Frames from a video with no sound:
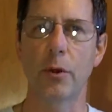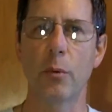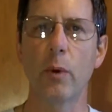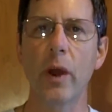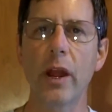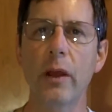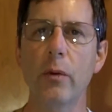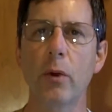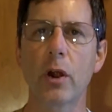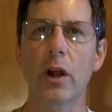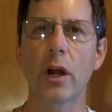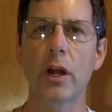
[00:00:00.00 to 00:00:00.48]

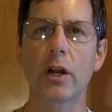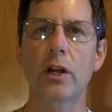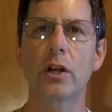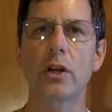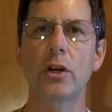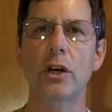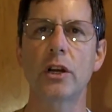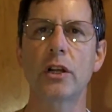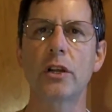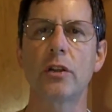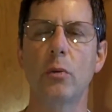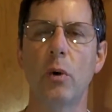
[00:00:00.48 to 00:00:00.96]
way we're going to
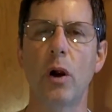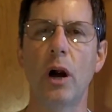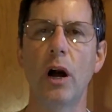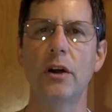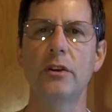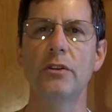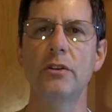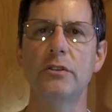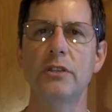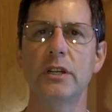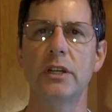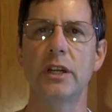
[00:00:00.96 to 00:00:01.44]
cook the
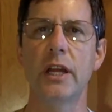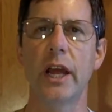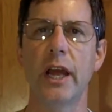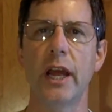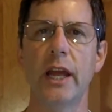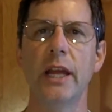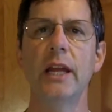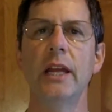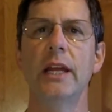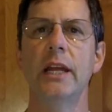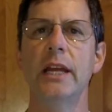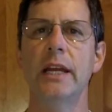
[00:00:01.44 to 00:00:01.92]
wahoo
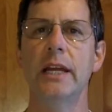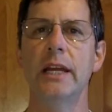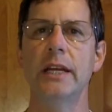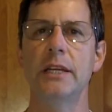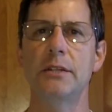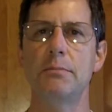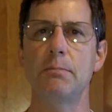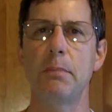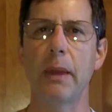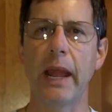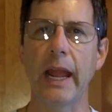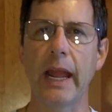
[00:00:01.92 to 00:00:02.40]
today
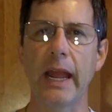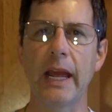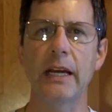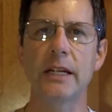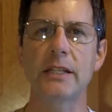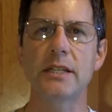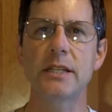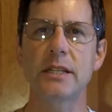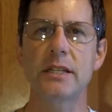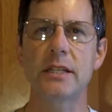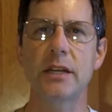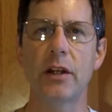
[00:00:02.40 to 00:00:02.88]
is
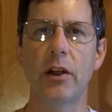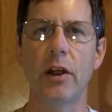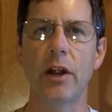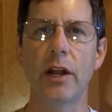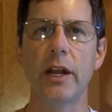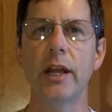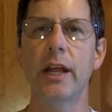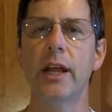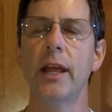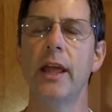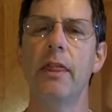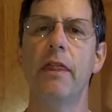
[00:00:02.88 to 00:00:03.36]
pan sear
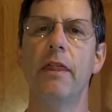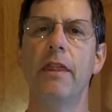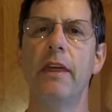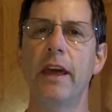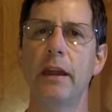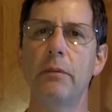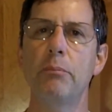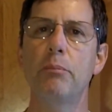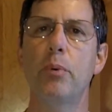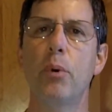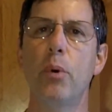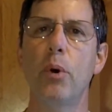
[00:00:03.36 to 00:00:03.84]
it,
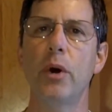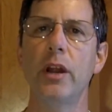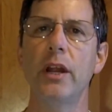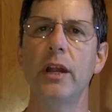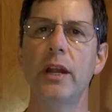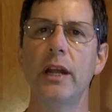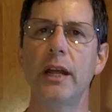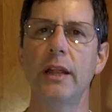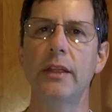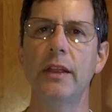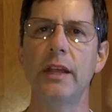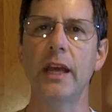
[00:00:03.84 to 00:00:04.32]
then put
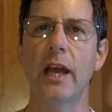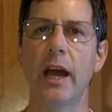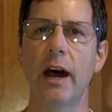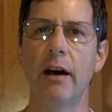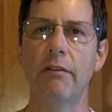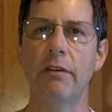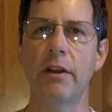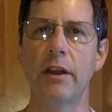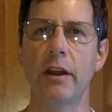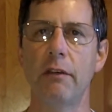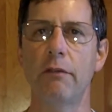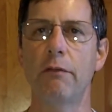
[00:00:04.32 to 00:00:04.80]
it in the
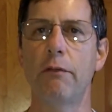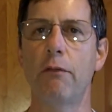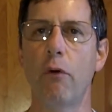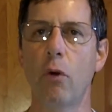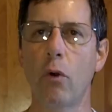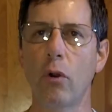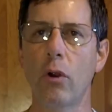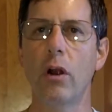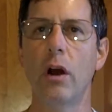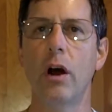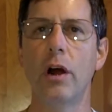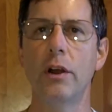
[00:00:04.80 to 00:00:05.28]
oven at
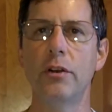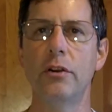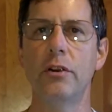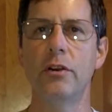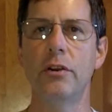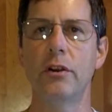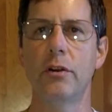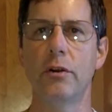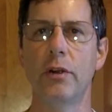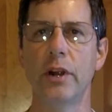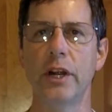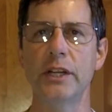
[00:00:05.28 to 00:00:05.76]
400
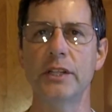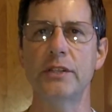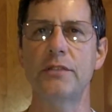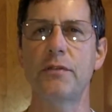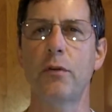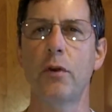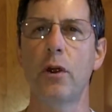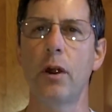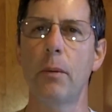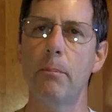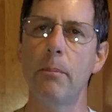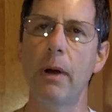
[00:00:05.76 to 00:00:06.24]
degrees
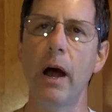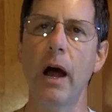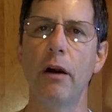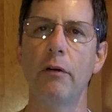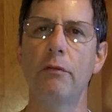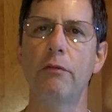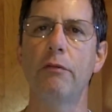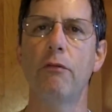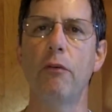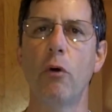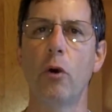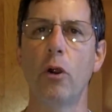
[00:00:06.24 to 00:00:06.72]
for
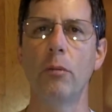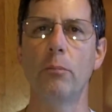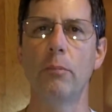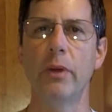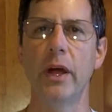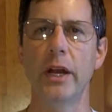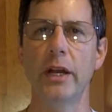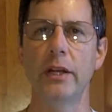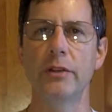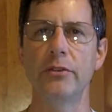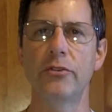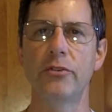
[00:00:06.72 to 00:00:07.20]
about 4
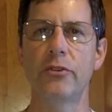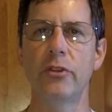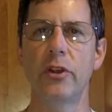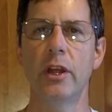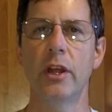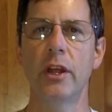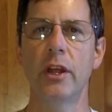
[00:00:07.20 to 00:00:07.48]
minutes.